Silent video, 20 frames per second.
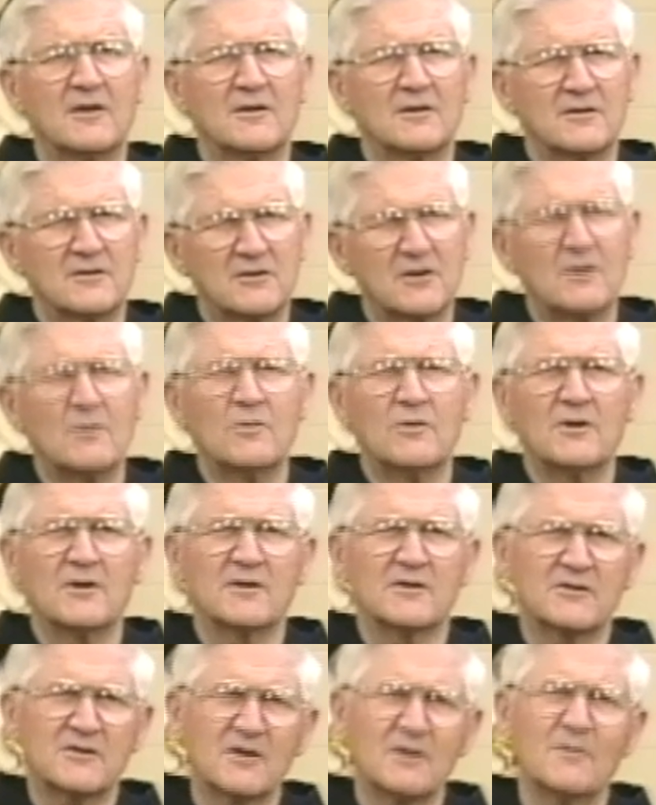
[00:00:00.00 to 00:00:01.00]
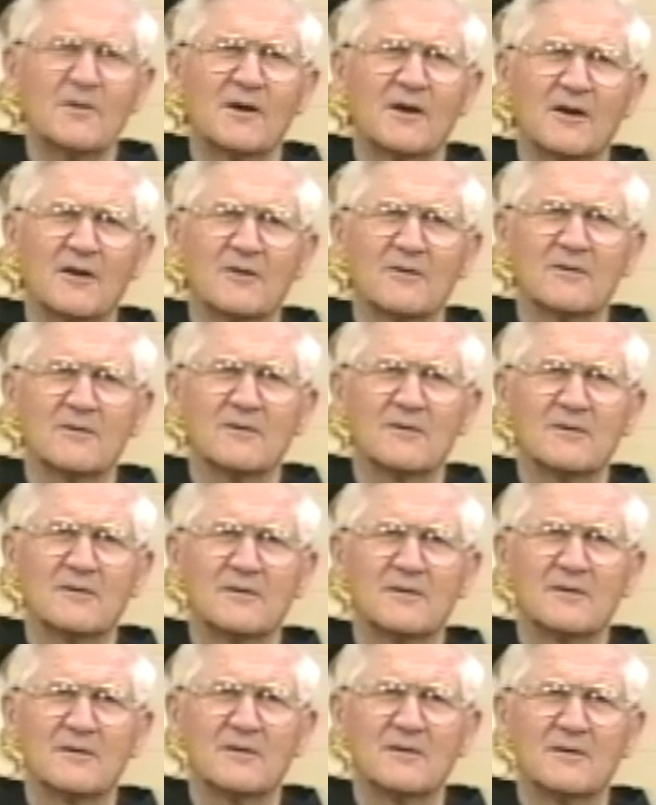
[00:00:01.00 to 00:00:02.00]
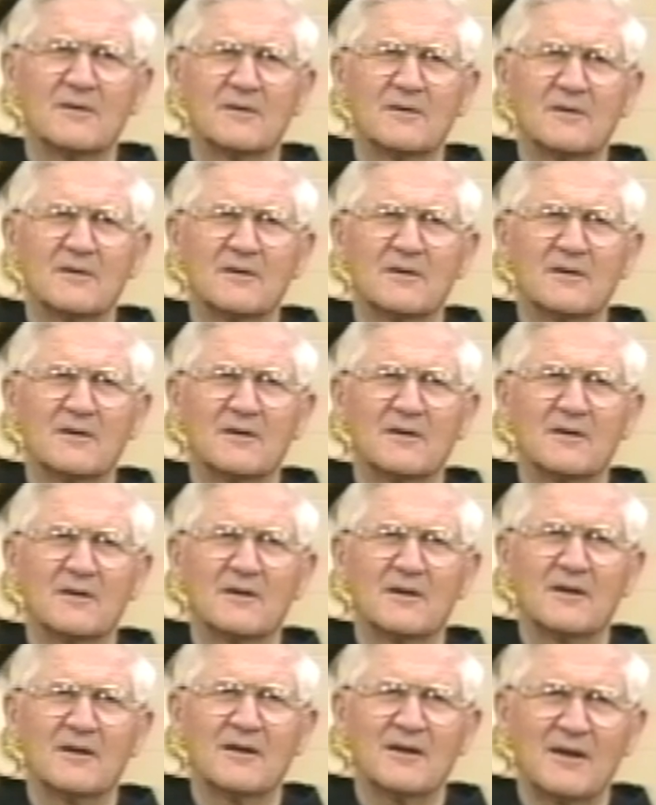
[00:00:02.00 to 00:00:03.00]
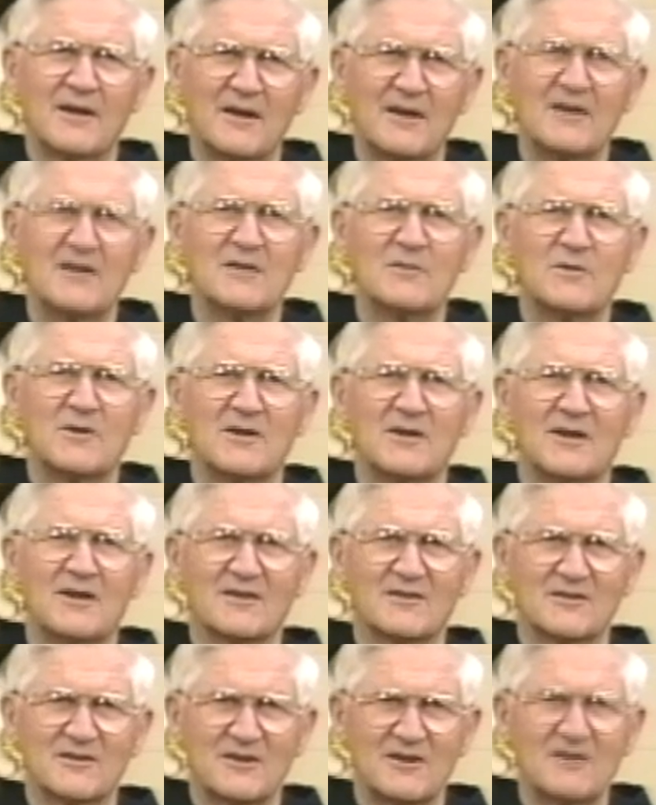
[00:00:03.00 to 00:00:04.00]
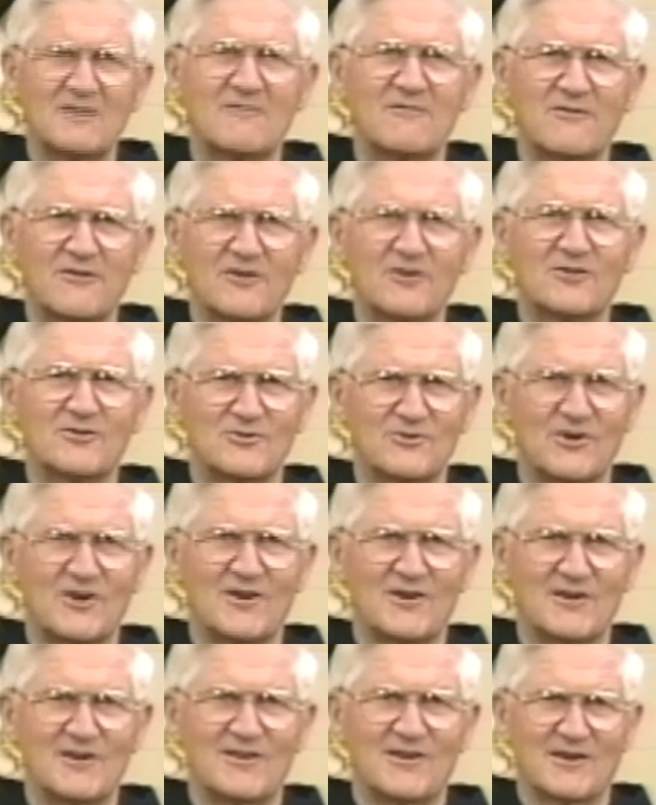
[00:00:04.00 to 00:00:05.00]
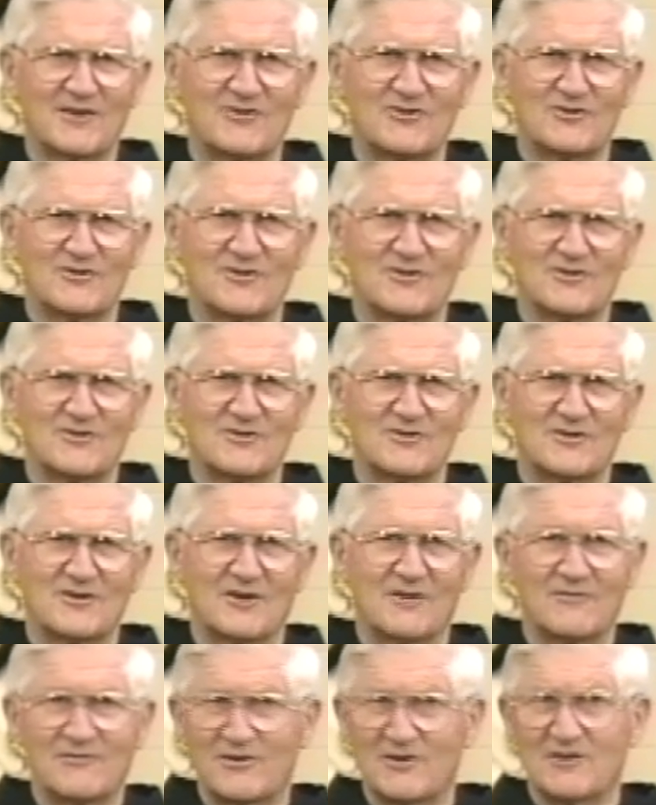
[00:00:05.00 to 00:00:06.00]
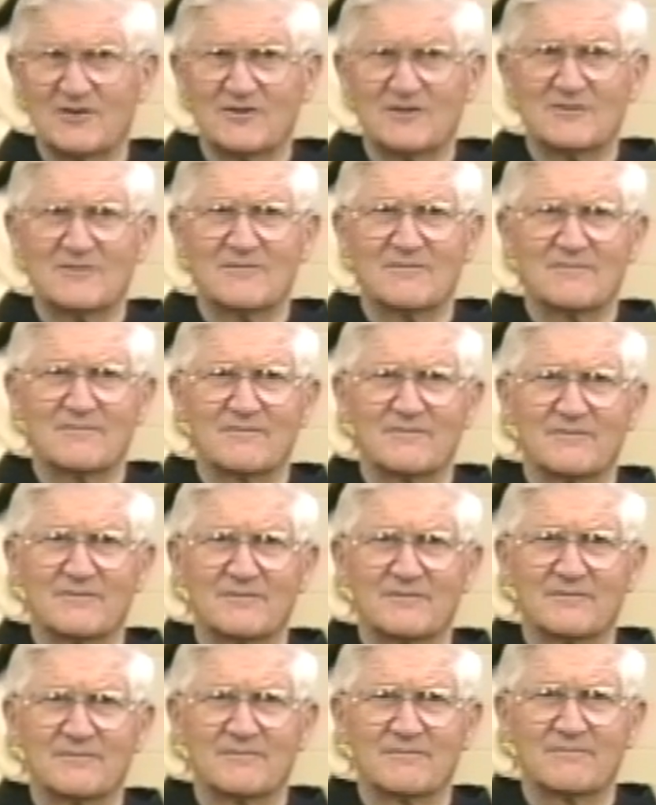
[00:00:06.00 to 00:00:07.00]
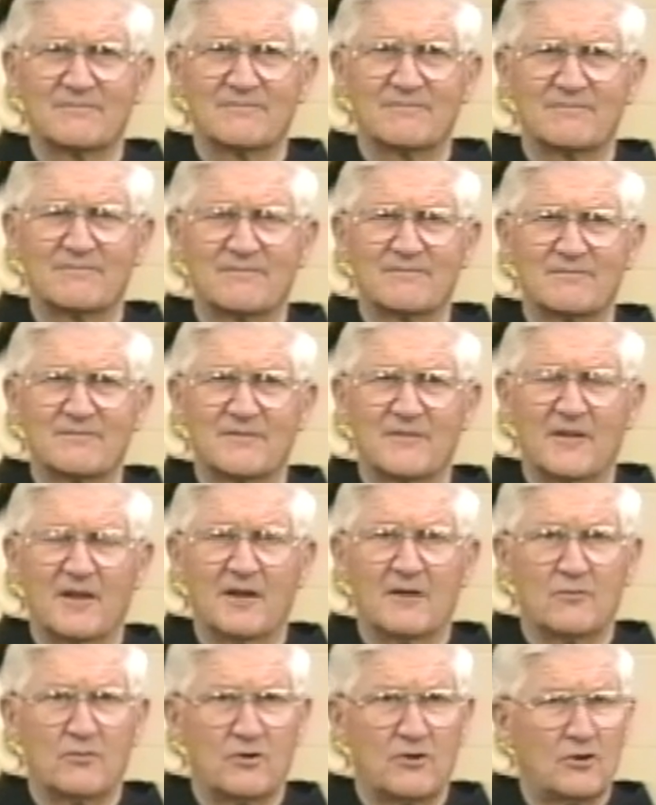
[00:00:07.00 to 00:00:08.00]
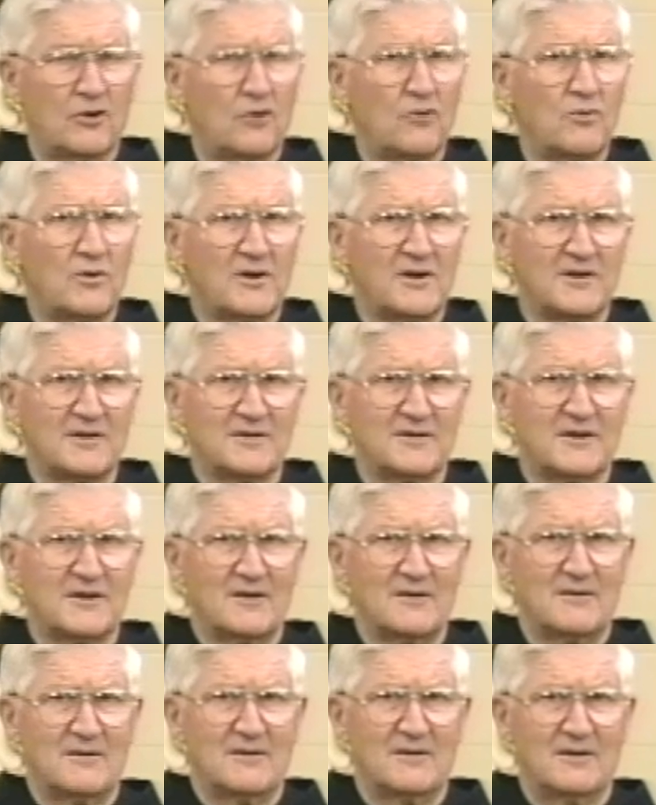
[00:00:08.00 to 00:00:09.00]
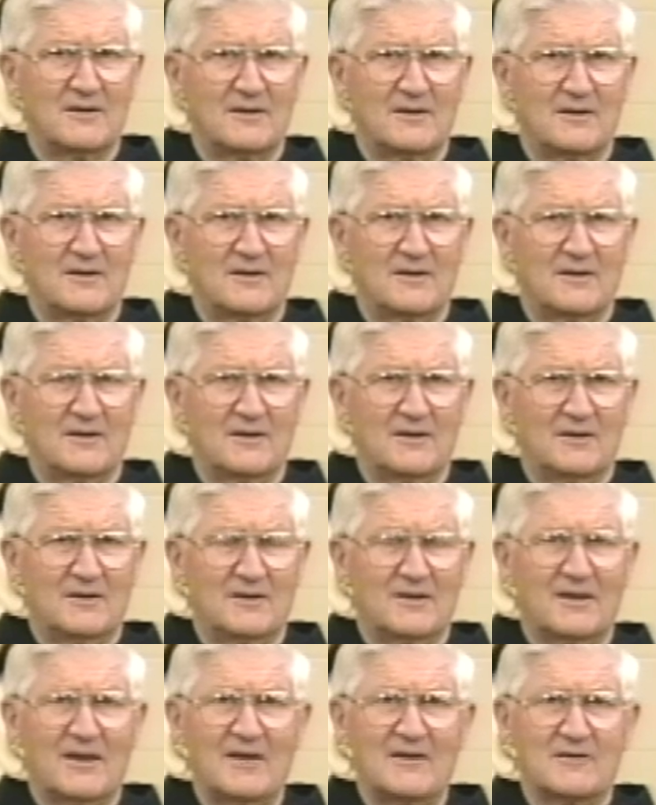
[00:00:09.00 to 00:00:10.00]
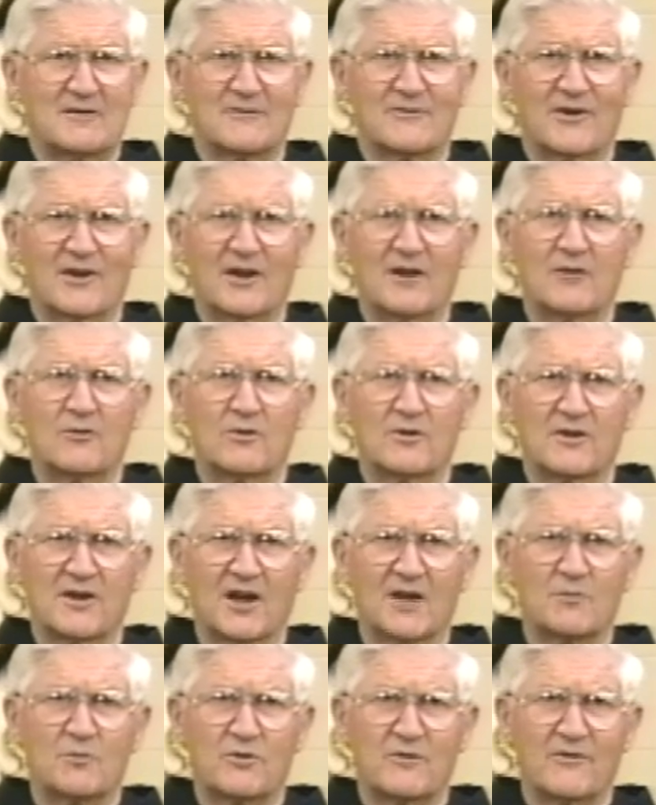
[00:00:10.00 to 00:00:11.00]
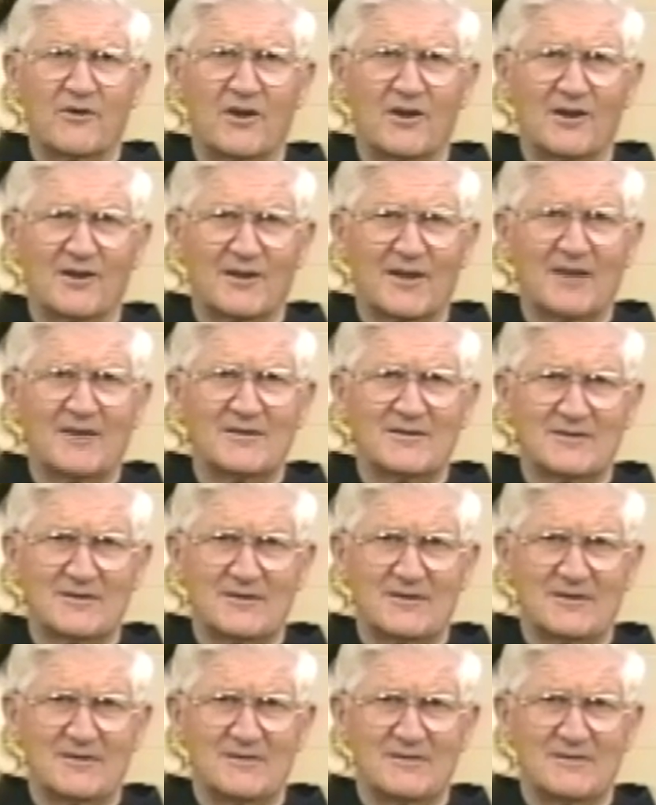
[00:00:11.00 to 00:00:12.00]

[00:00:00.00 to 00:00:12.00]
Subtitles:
somewhere, somehow, an enemy has infiltrated that church of his. And we know what he said. The gates of hell will not prevail against it.